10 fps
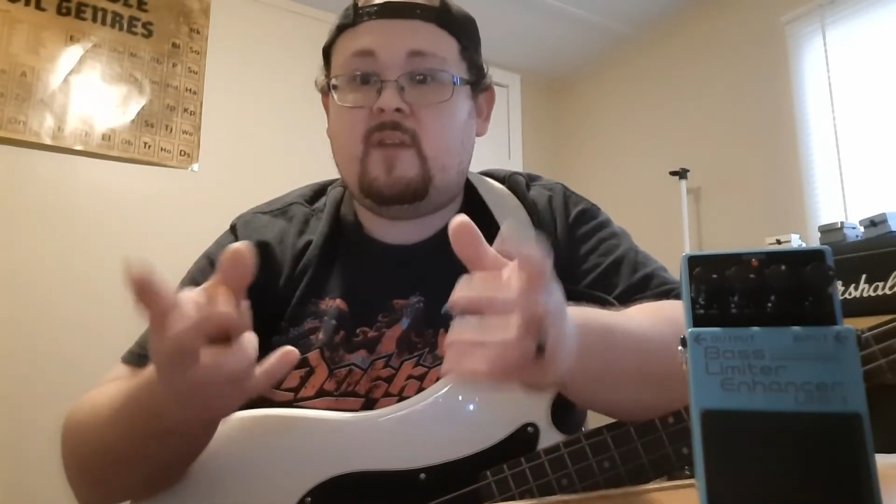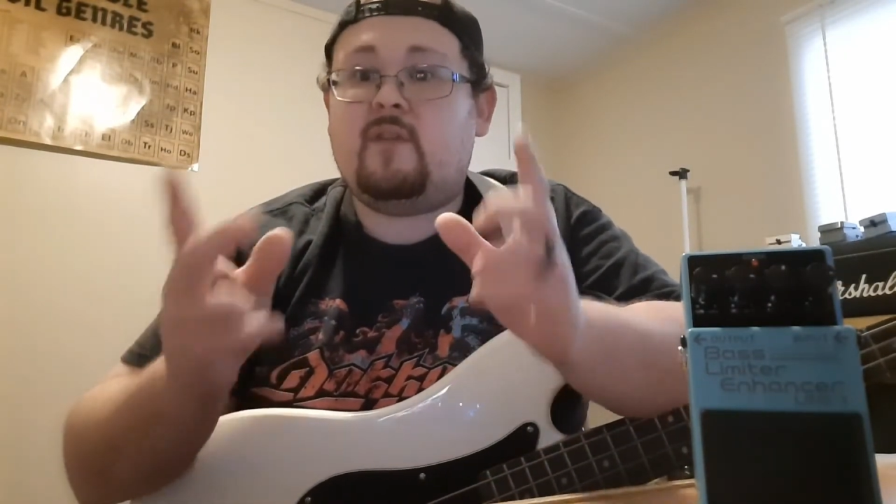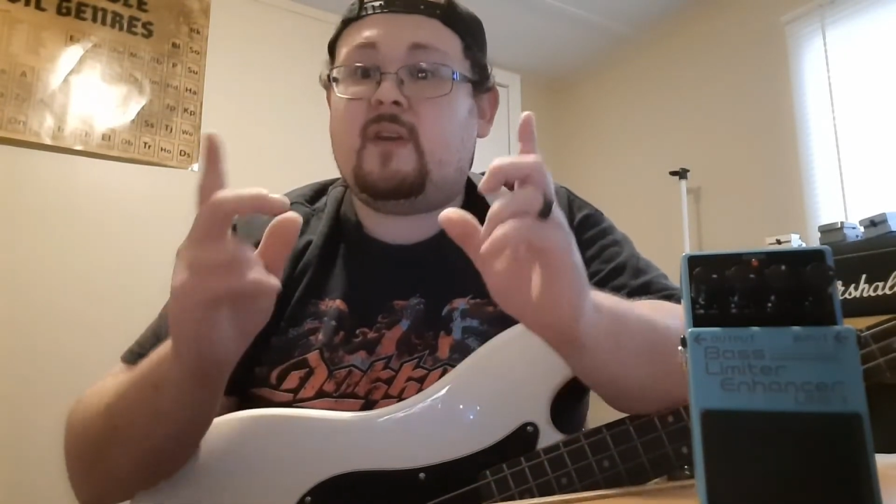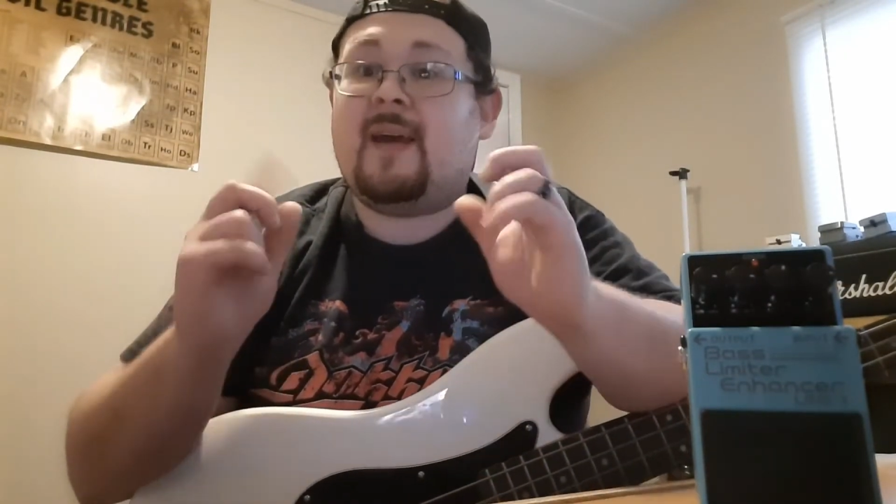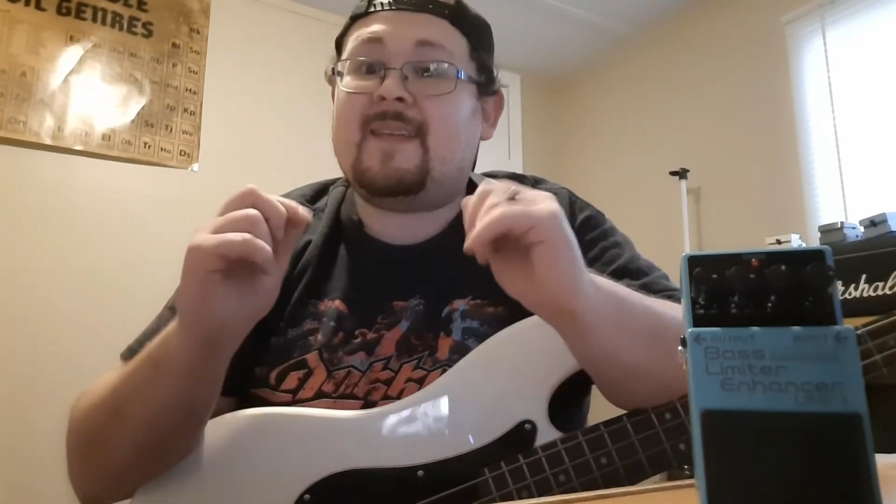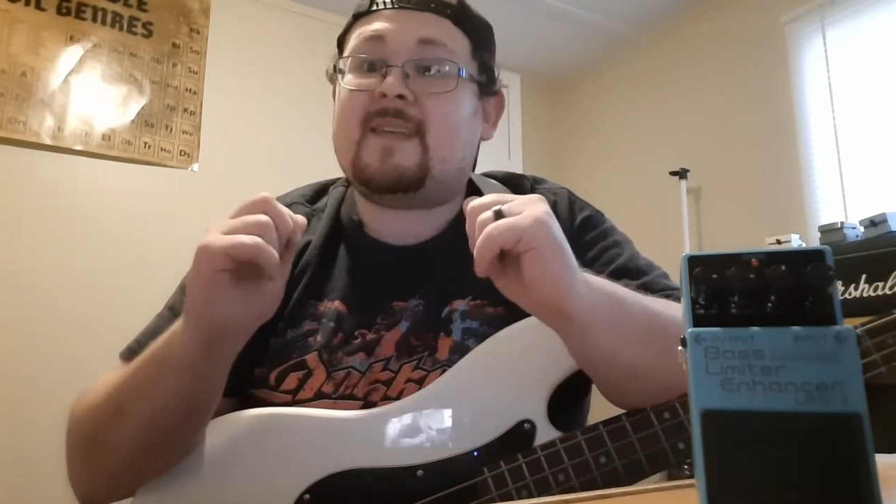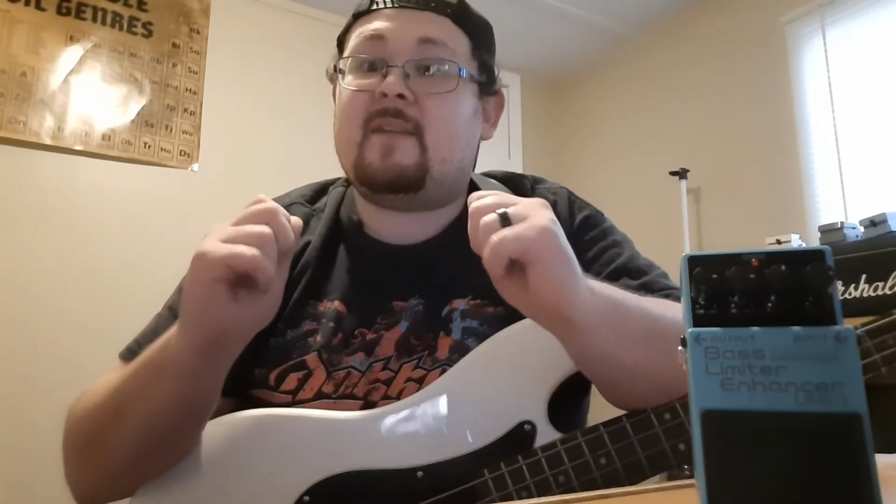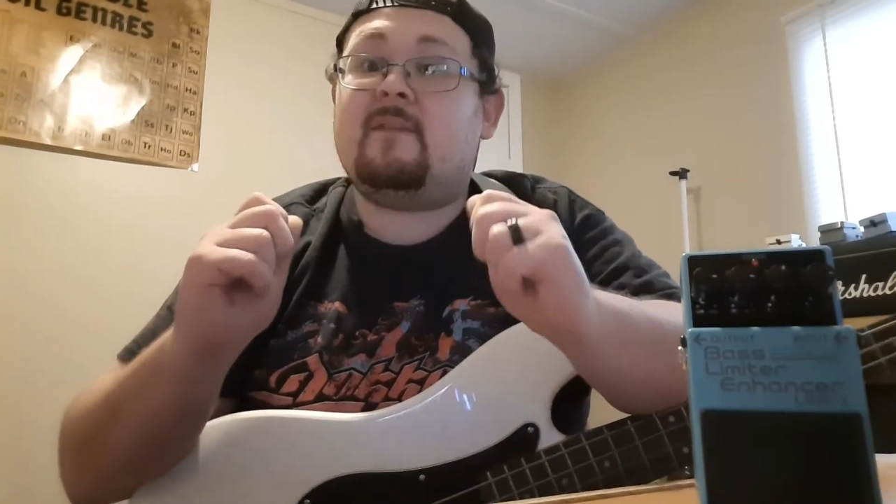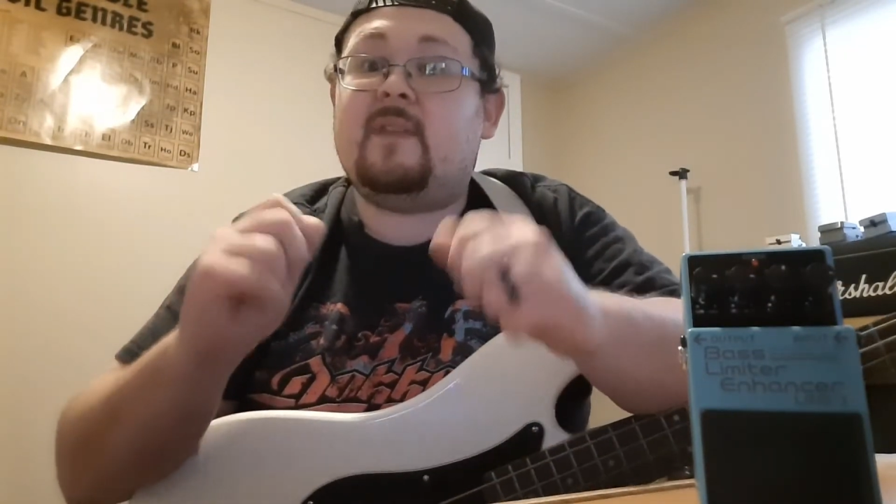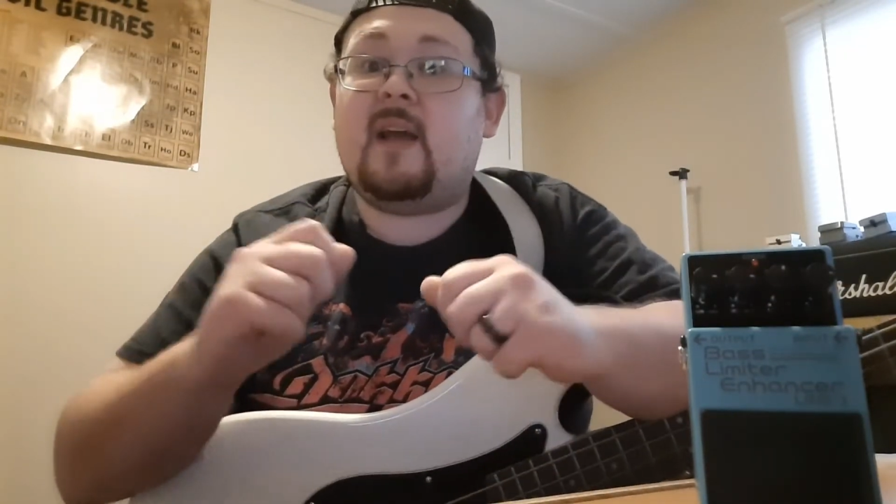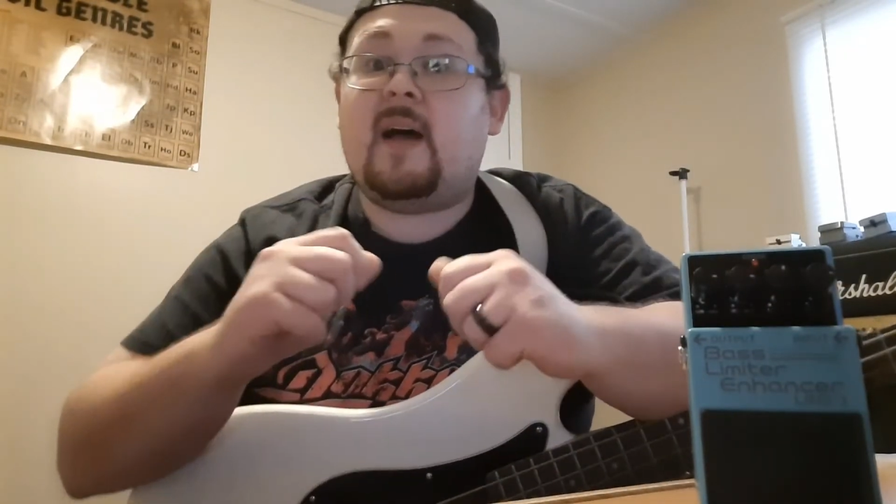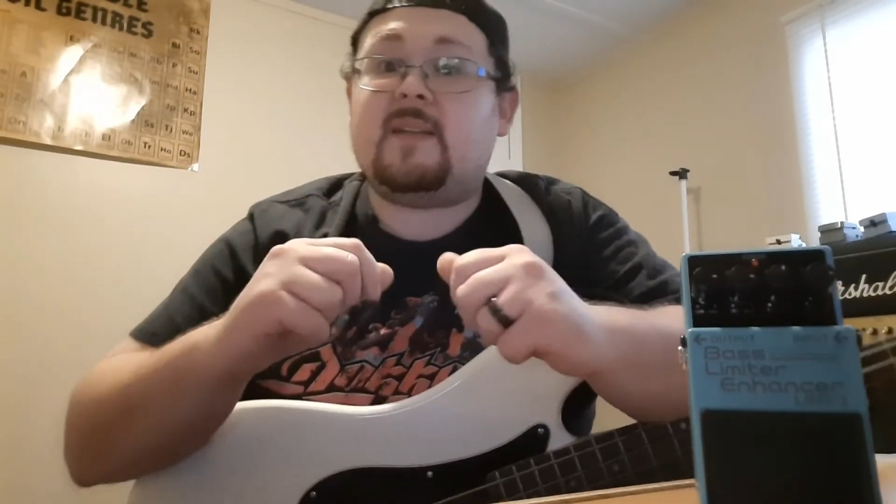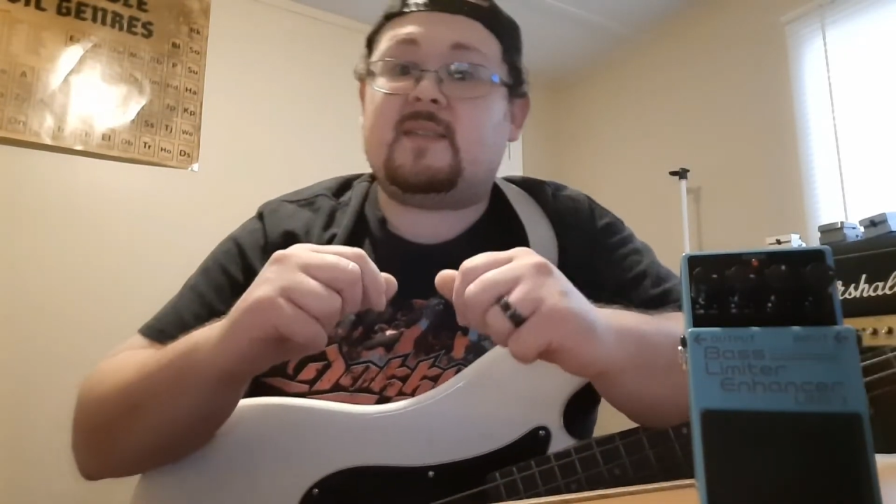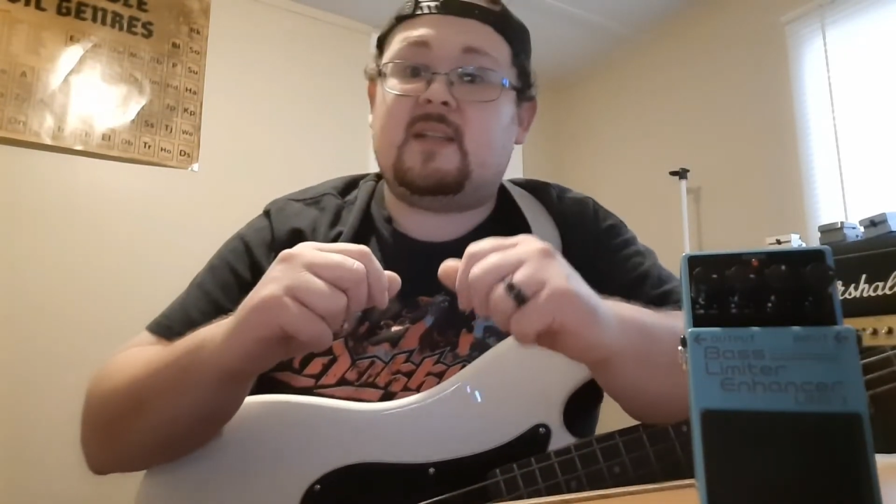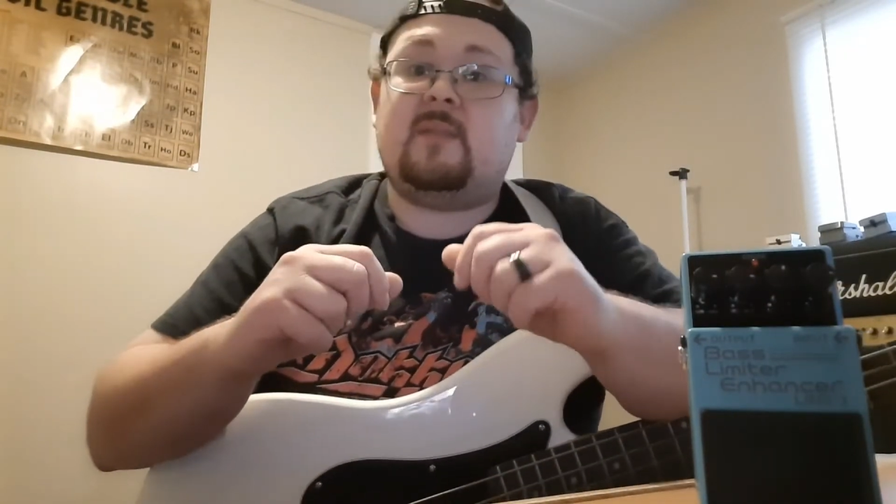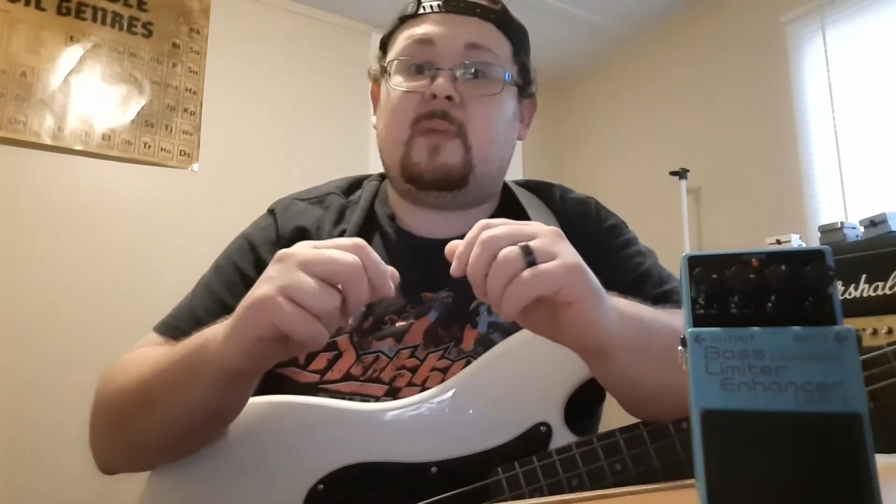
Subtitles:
If you guys have not seen